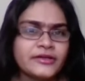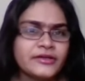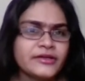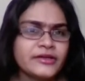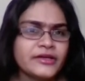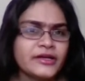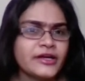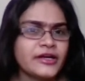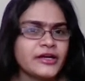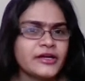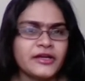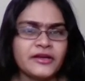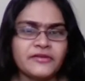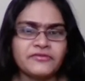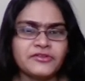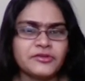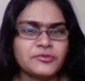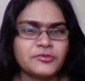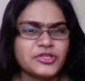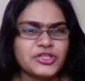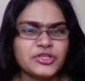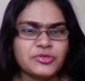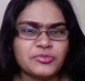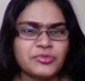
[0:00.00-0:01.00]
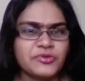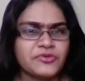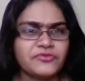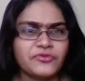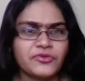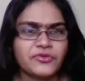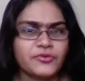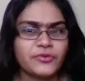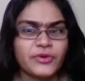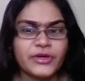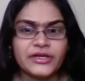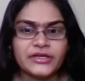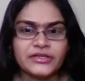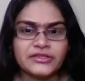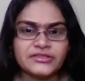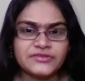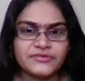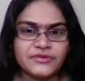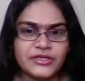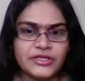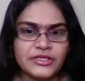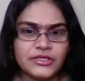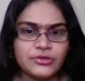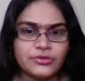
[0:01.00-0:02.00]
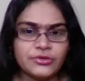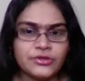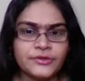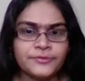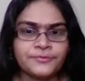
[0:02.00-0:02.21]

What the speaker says: And after bishop f4, white is very good.